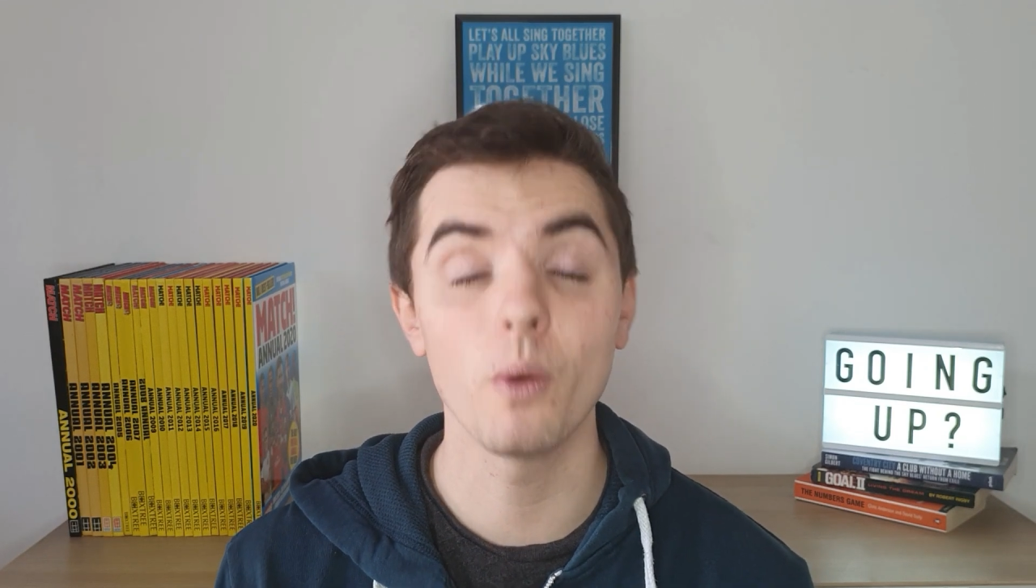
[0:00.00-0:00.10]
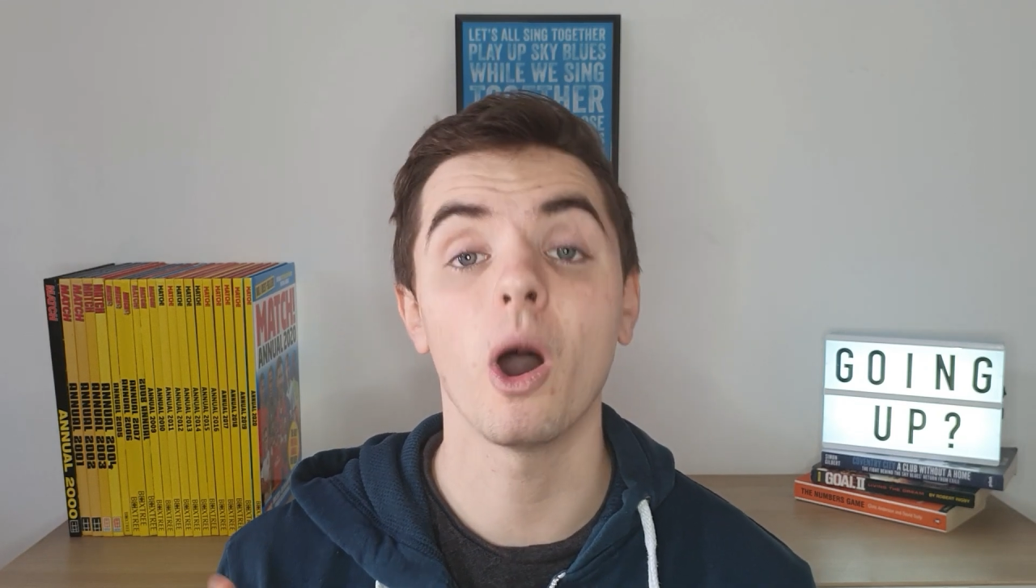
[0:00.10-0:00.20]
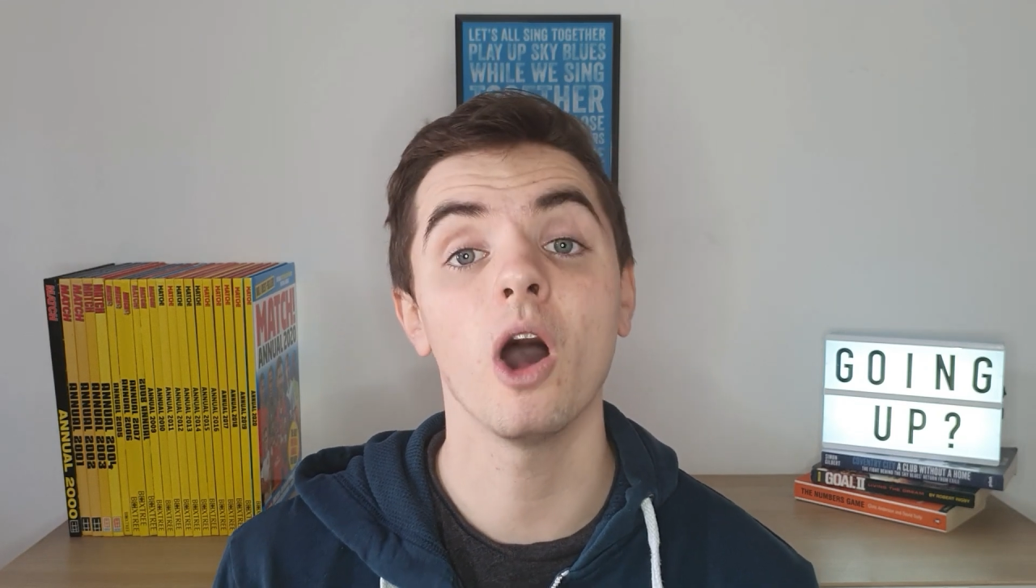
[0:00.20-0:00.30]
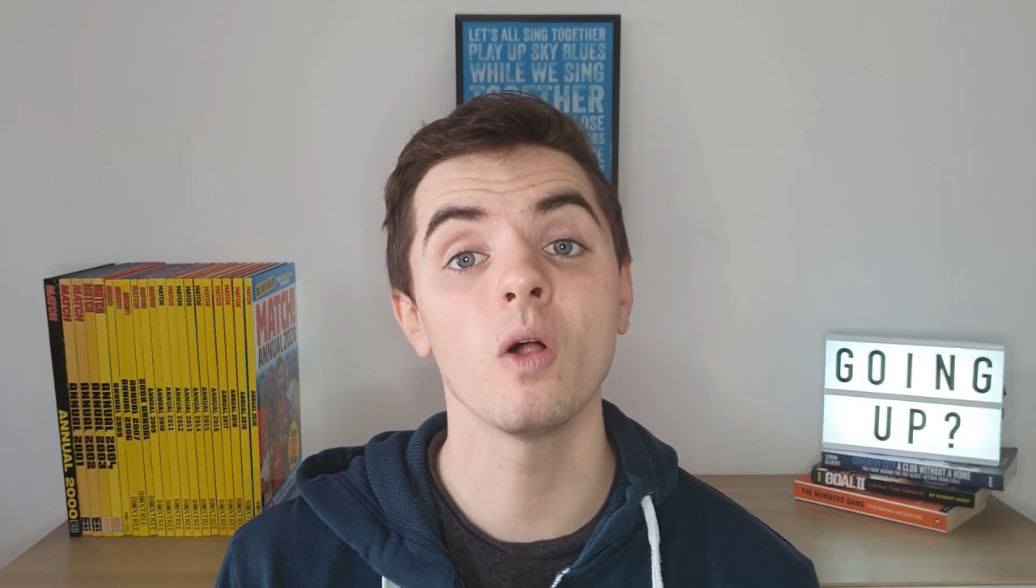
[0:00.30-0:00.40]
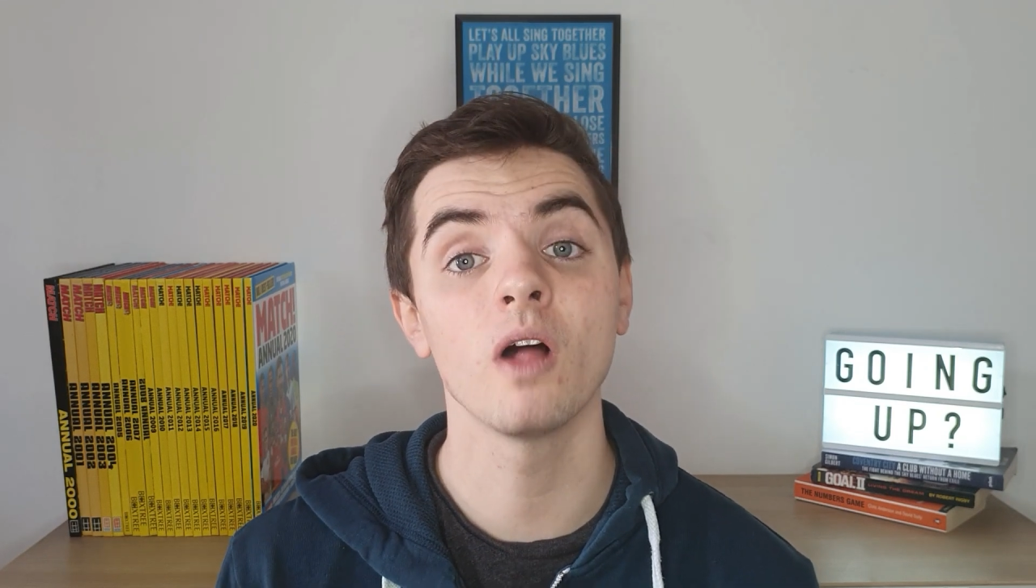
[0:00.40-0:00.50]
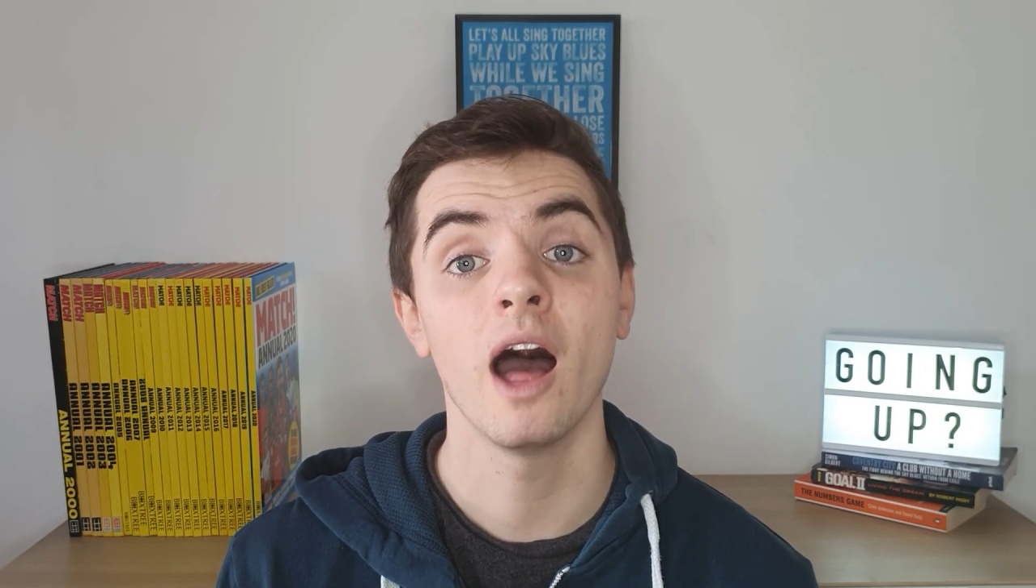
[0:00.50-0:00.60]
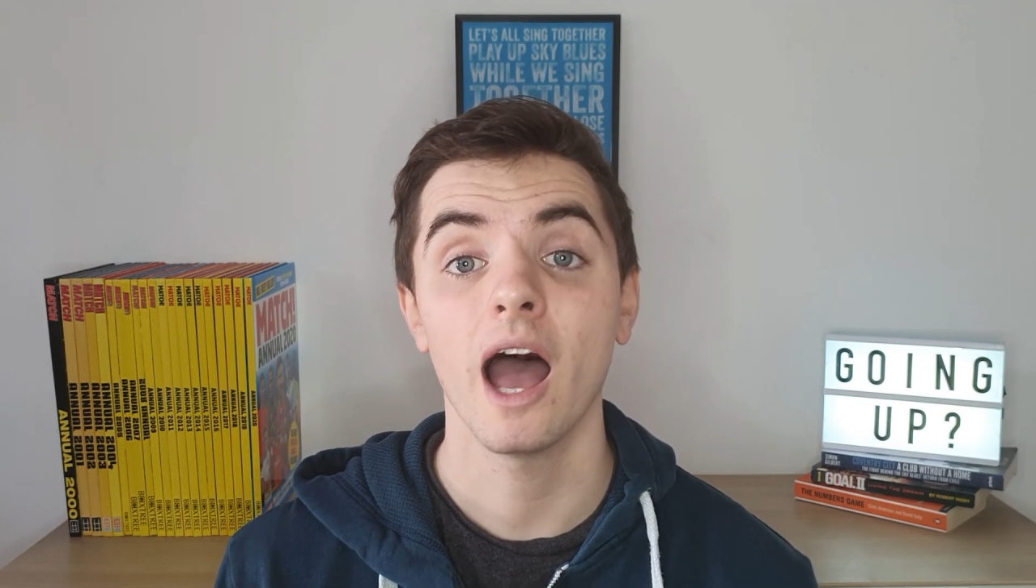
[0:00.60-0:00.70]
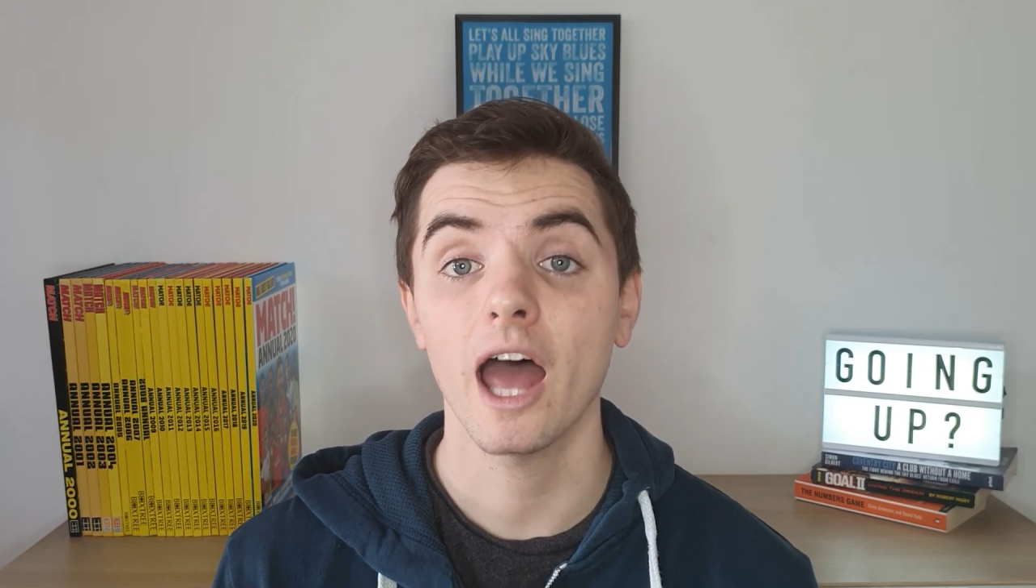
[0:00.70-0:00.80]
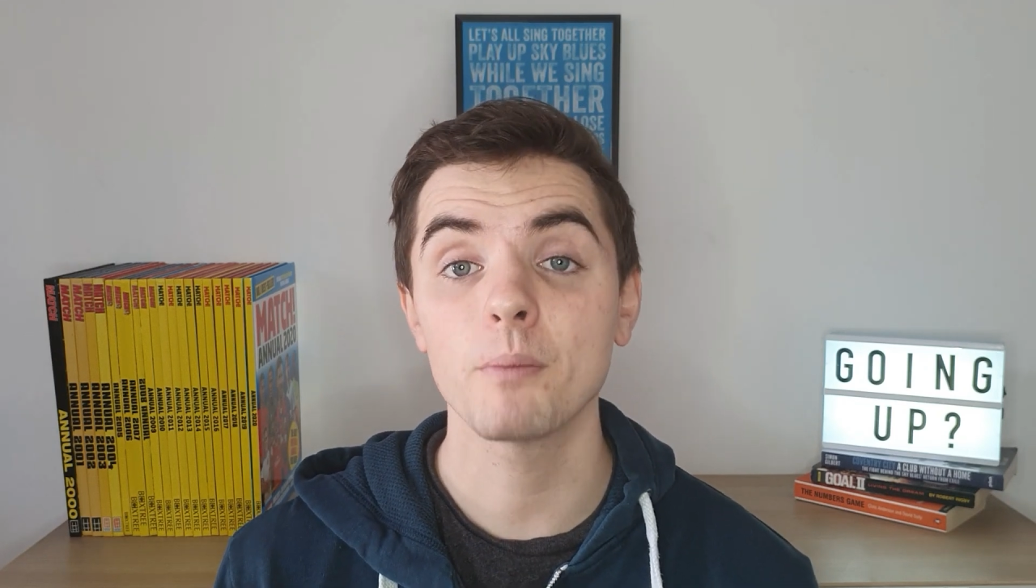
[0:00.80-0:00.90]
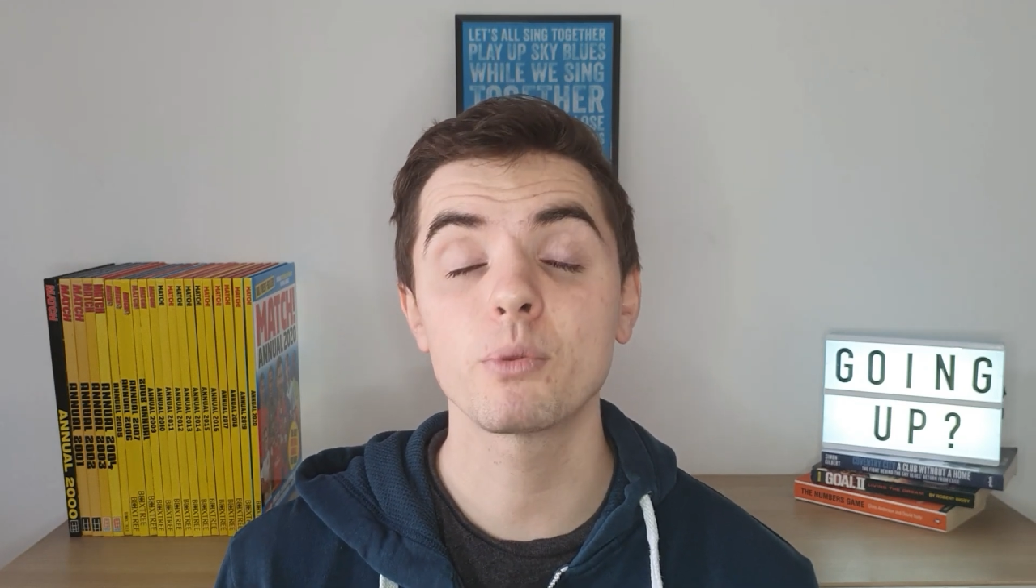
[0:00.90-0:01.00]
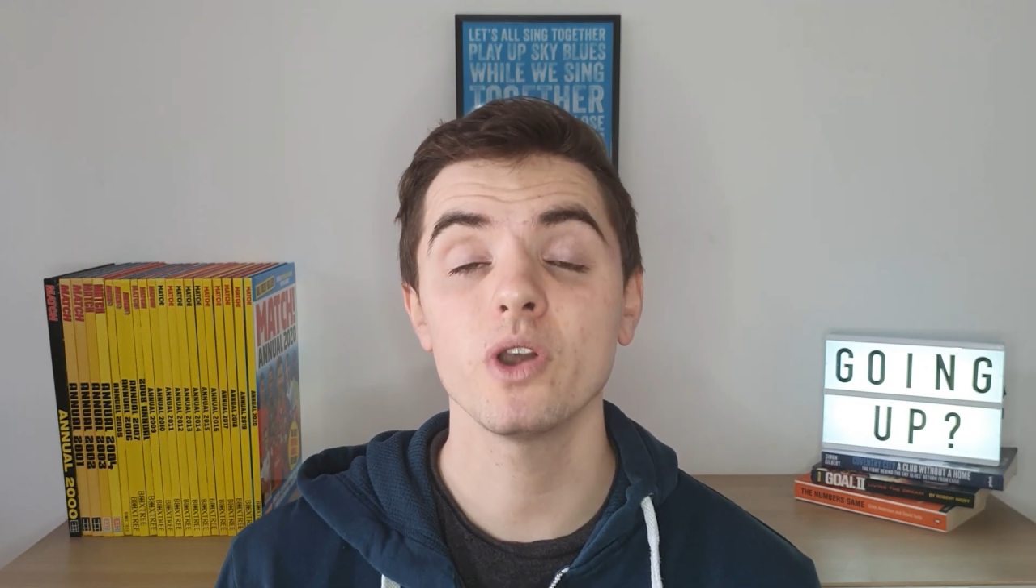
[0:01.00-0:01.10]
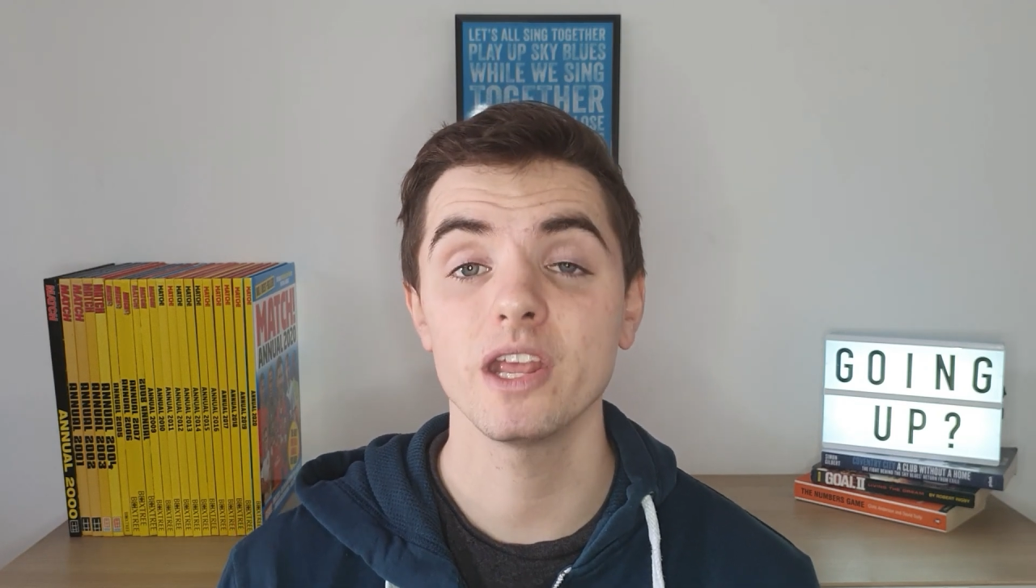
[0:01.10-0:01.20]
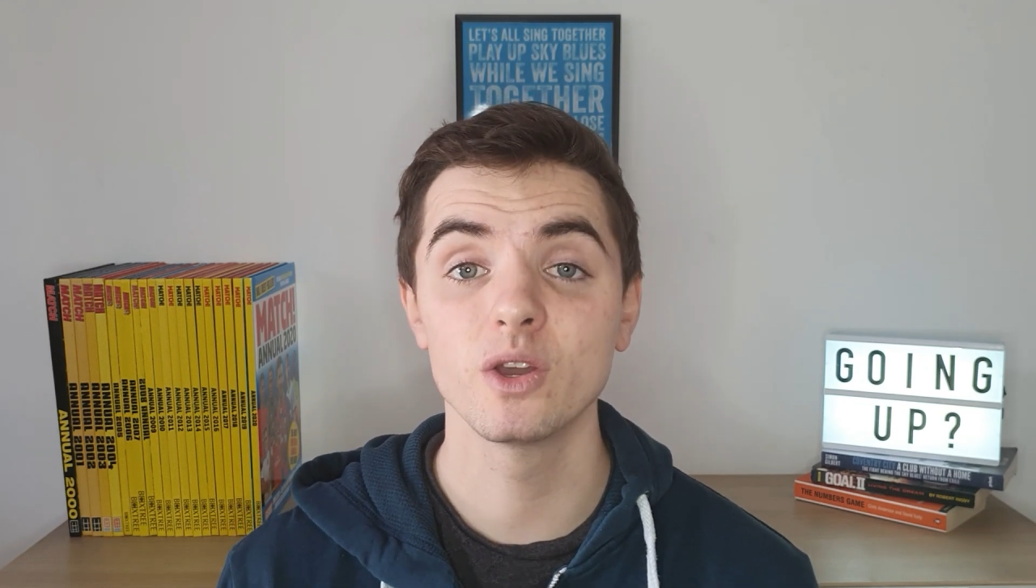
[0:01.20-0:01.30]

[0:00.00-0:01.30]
Hull had a pretty